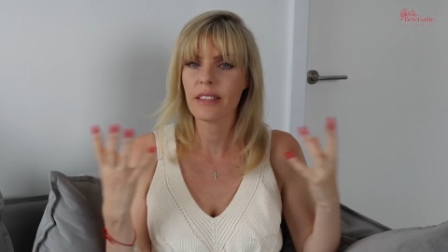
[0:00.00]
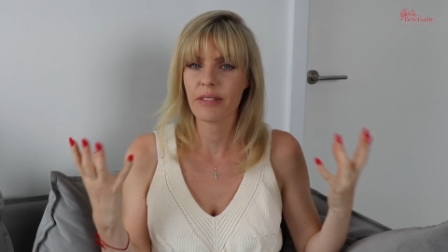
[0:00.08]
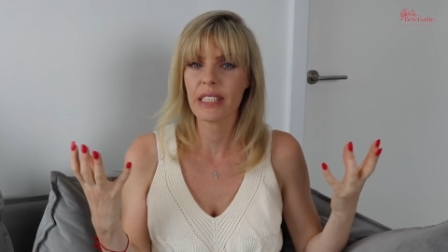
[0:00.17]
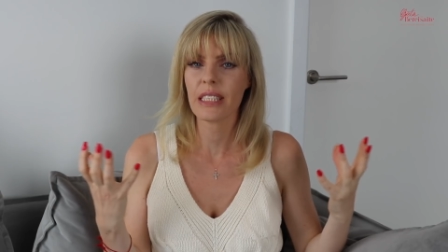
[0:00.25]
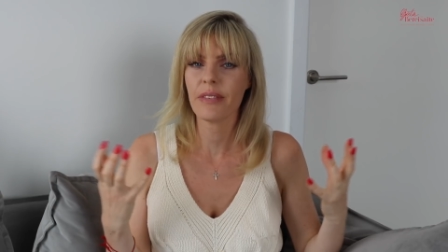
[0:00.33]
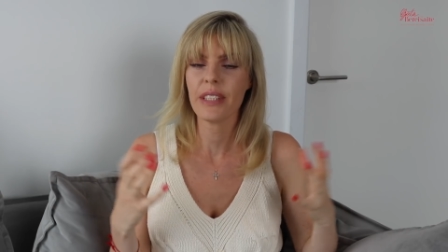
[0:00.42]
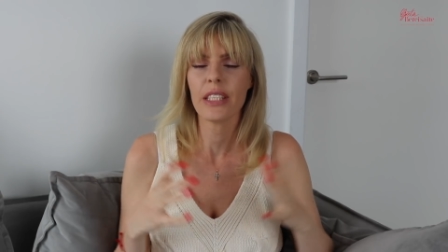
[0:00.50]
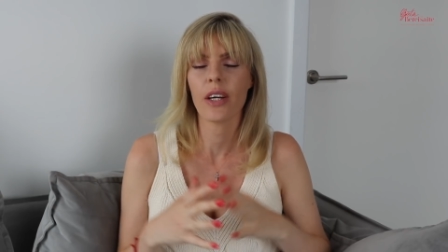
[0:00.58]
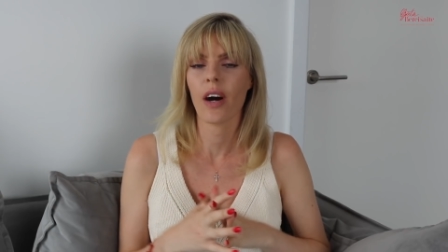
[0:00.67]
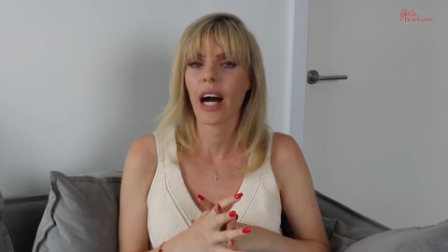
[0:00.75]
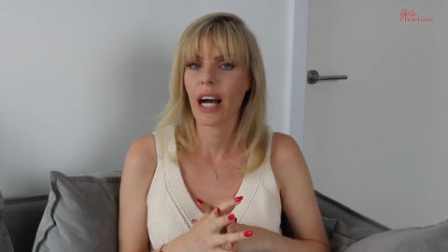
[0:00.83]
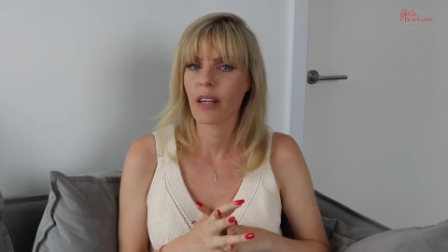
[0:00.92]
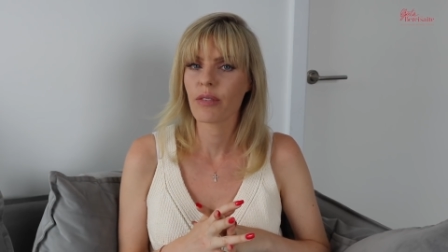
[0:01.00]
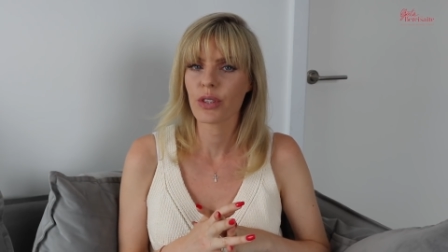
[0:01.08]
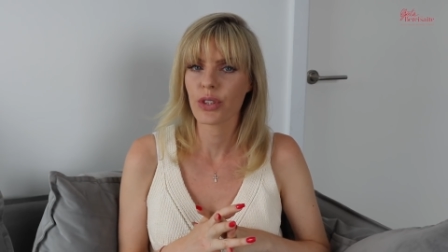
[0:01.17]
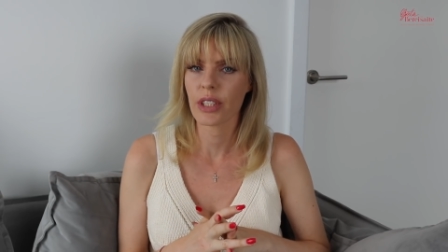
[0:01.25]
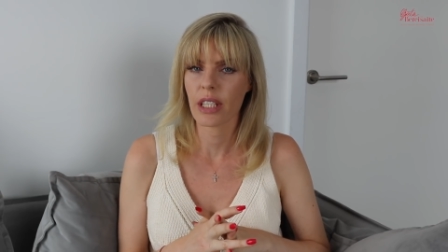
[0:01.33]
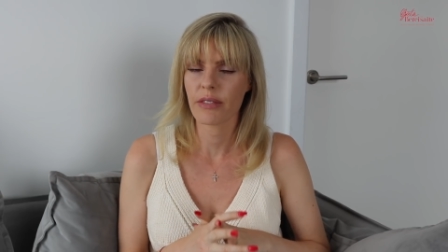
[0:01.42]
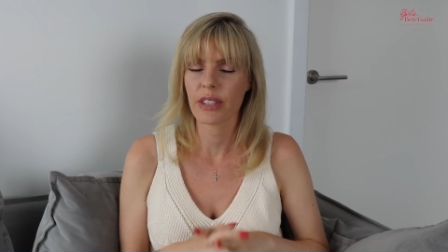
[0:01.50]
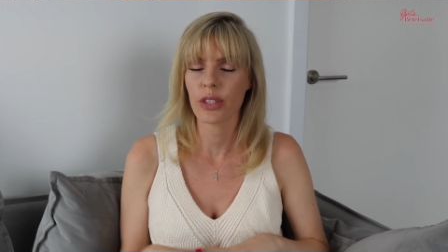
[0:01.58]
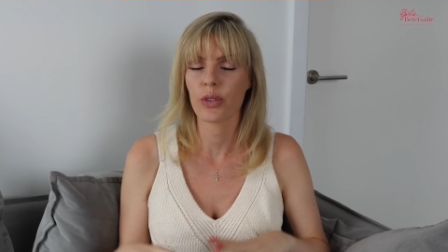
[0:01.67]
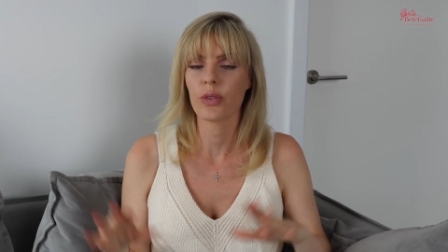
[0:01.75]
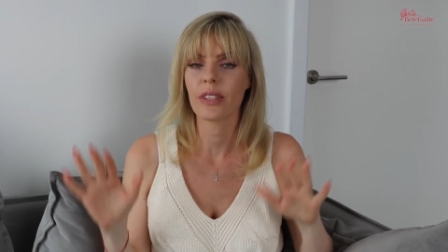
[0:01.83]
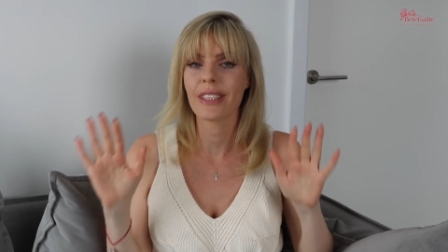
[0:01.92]
In this video, I will share
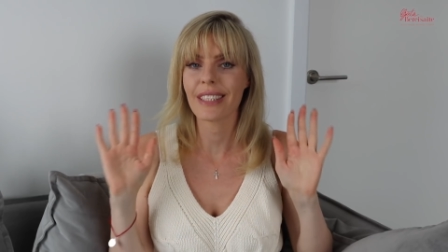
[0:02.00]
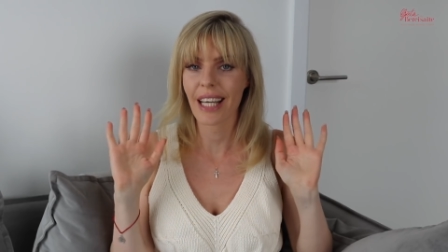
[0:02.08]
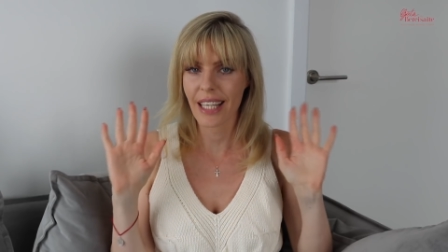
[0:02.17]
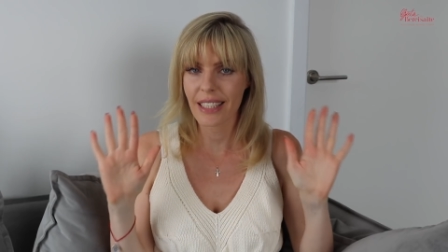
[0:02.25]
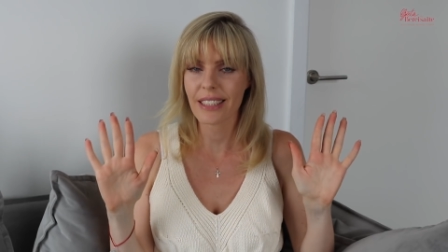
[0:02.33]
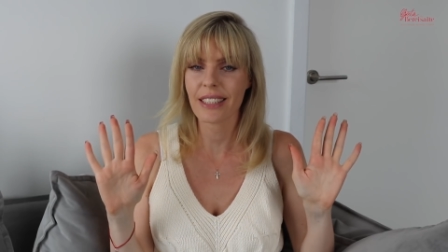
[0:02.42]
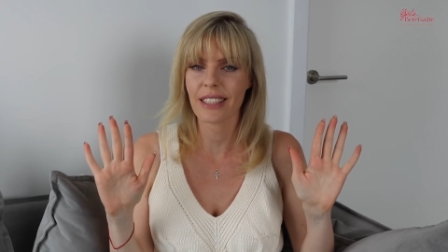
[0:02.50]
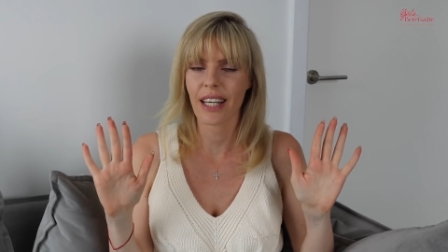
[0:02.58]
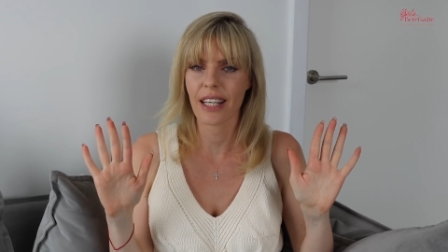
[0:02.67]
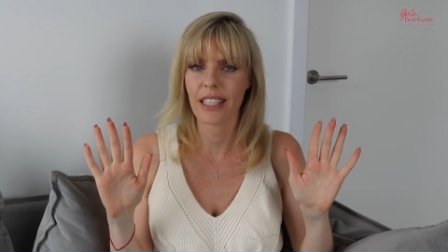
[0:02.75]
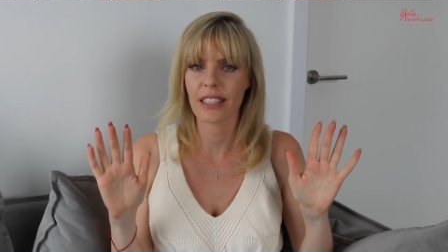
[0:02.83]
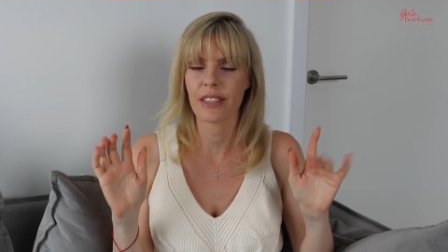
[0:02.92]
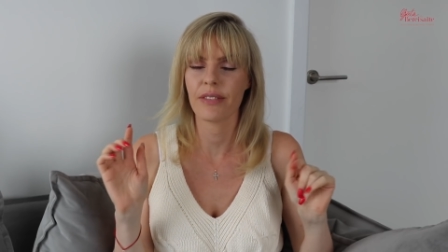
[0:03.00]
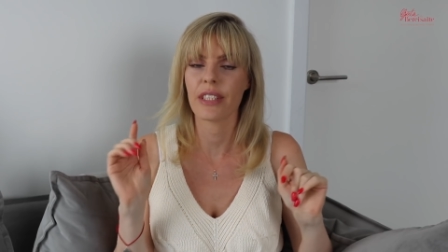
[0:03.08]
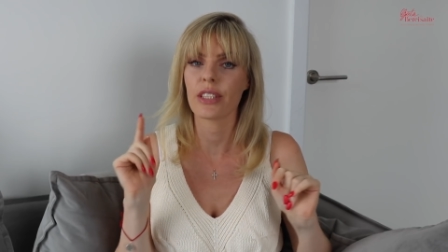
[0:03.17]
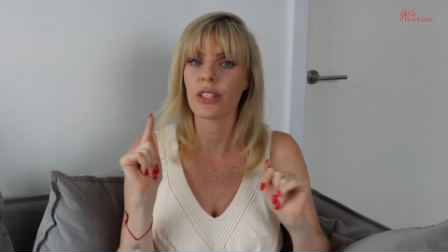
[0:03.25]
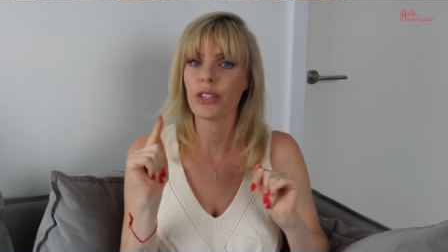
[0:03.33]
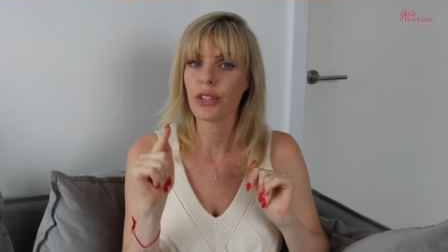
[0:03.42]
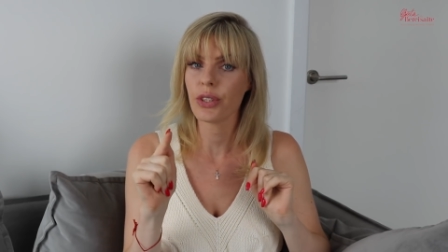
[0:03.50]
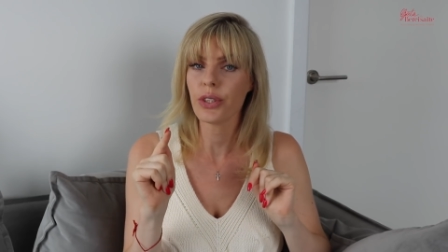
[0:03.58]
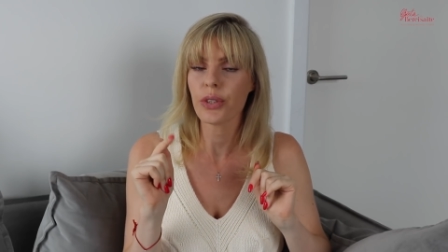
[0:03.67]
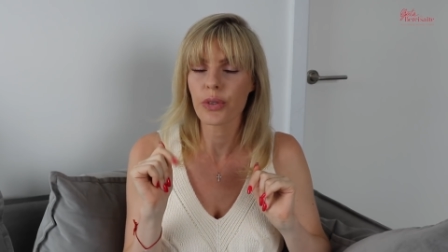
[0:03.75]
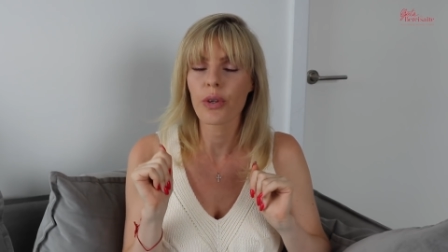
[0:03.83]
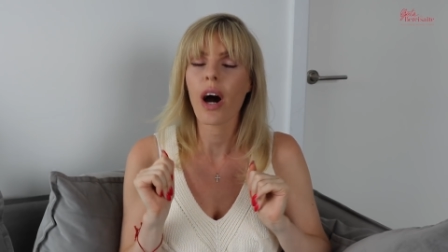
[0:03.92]
with you ten signs that
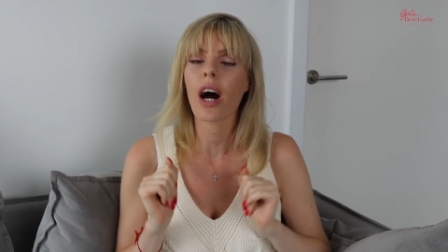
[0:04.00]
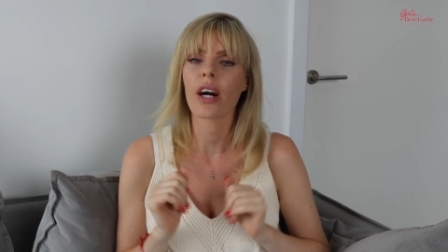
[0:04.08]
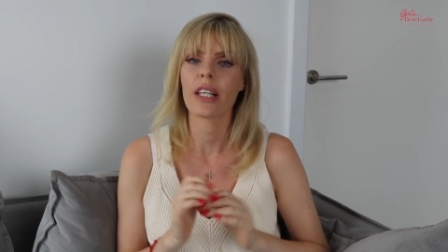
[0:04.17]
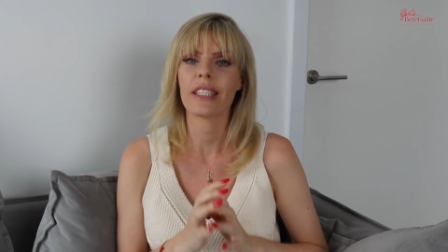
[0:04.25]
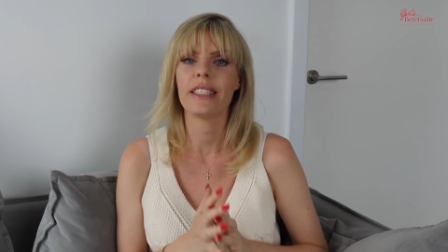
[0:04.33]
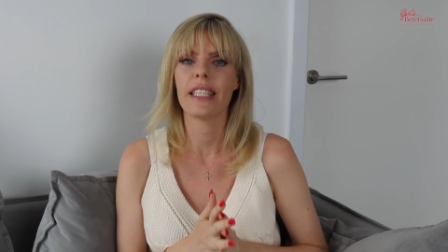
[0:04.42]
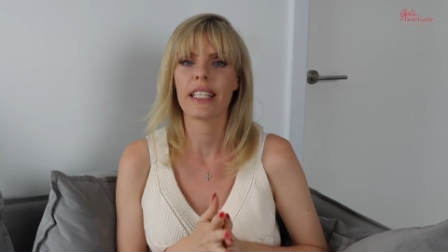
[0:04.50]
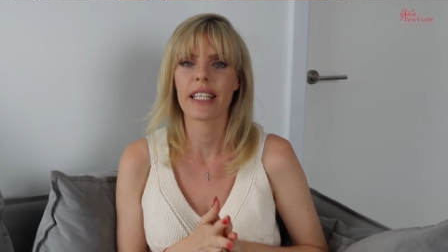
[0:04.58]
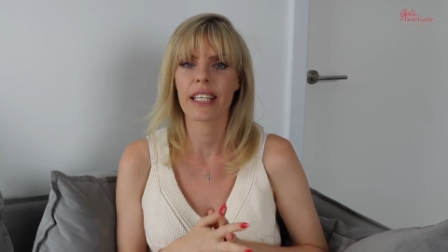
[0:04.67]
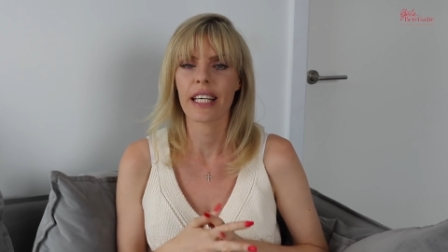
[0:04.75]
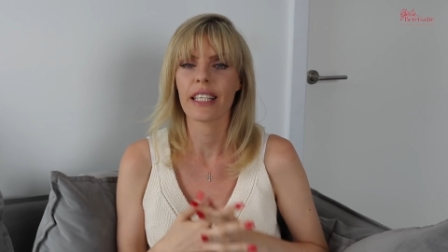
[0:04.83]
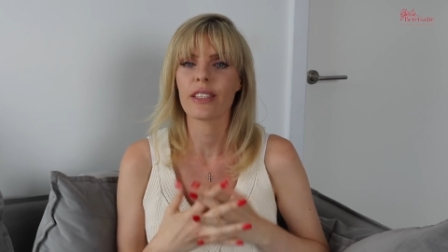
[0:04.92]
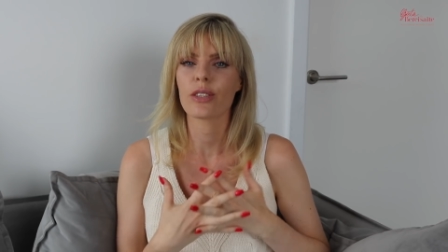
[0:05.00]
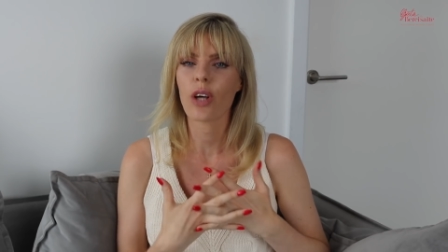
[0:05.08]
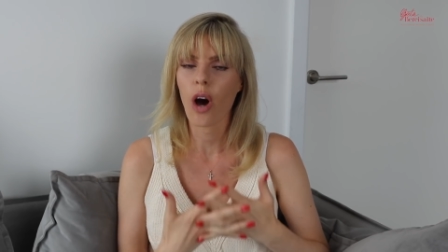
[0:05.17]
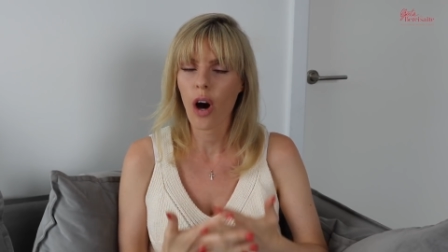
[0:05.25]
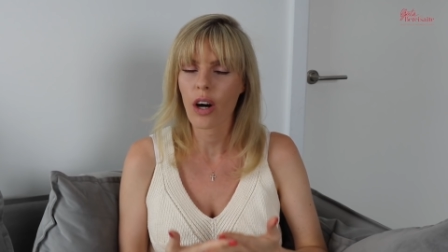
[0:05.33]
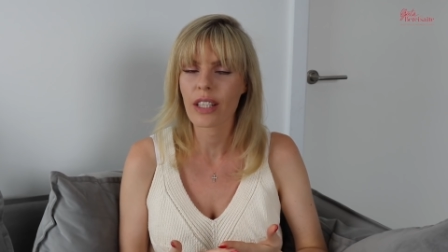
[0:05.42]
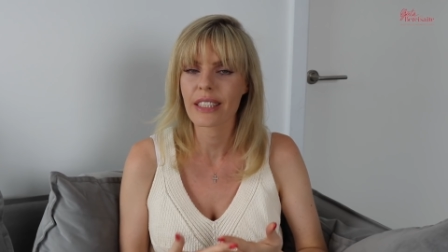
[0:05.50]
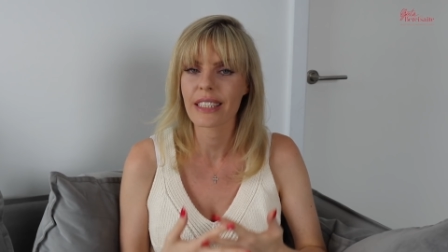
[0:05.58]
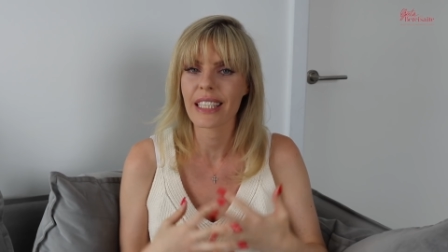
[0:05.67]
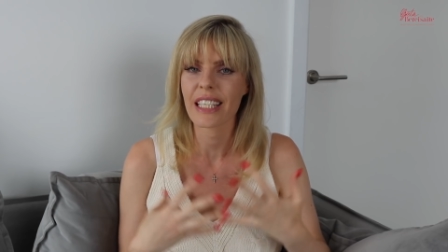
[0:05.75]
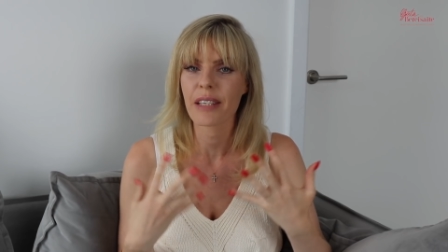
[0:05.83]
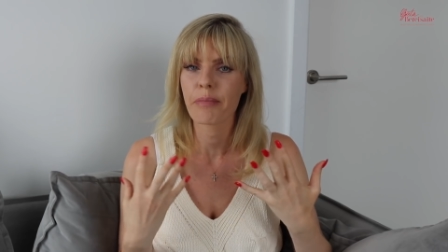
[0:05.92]
you are dating a
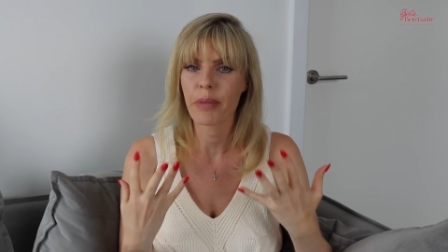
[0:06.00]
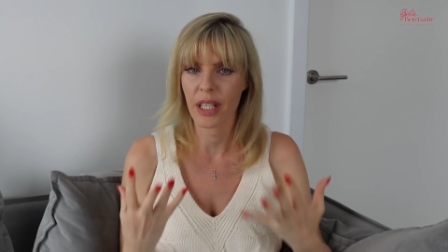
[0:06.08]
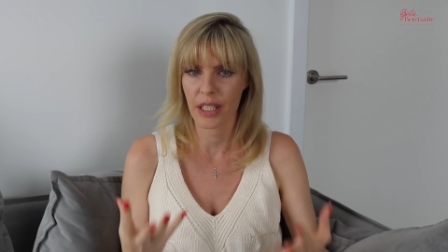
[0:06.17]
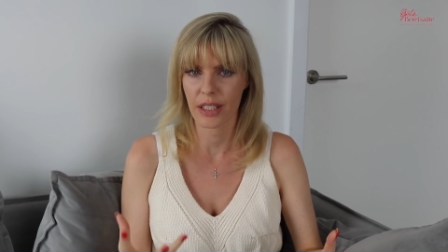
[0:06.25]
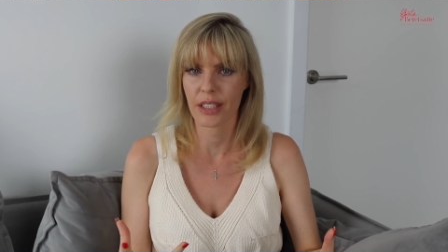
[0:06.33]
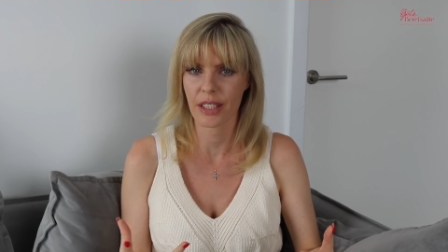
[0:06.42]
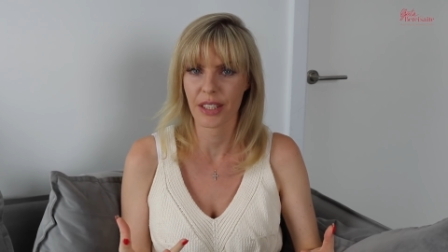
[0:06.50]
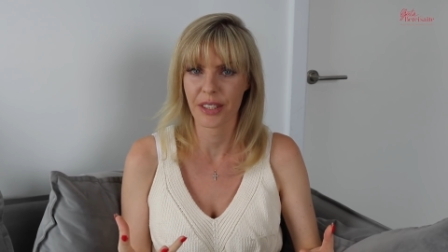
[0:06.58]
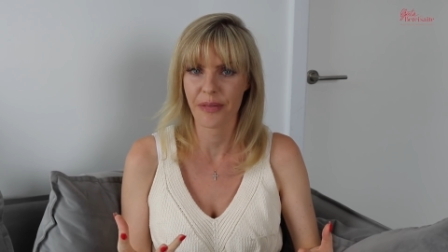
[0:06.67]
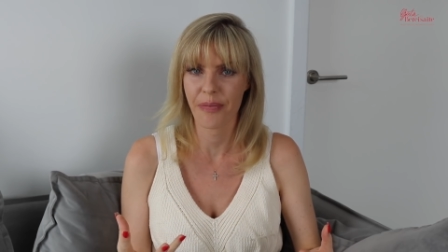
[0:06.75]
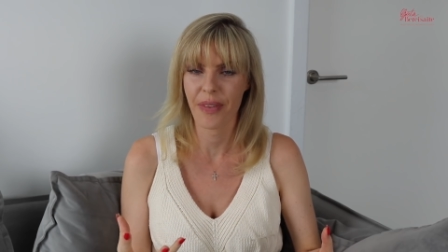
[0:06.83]
toxic person.